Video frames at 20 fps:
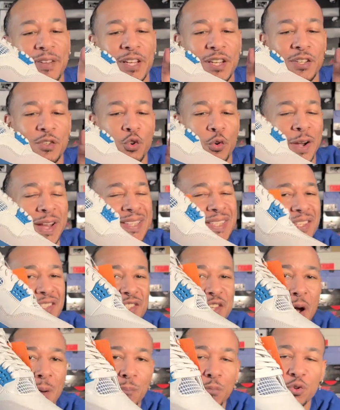any crazy
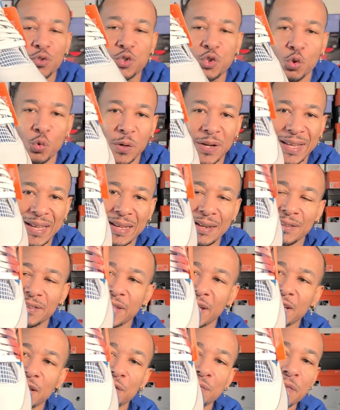tumble to it or
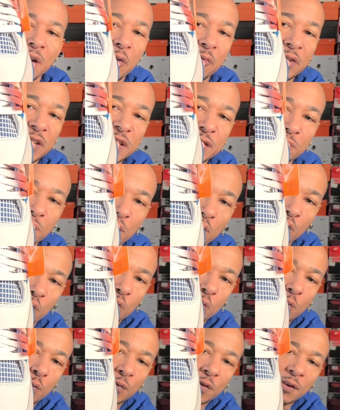anything. It's very
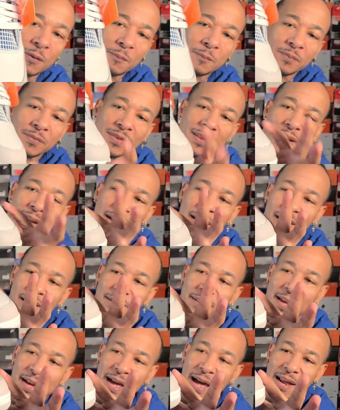smooth.
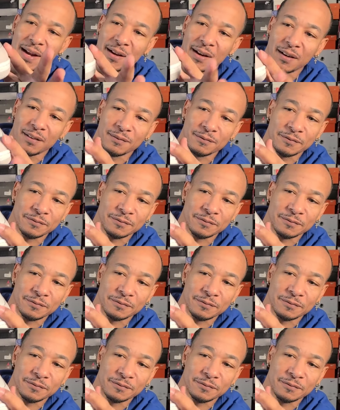They got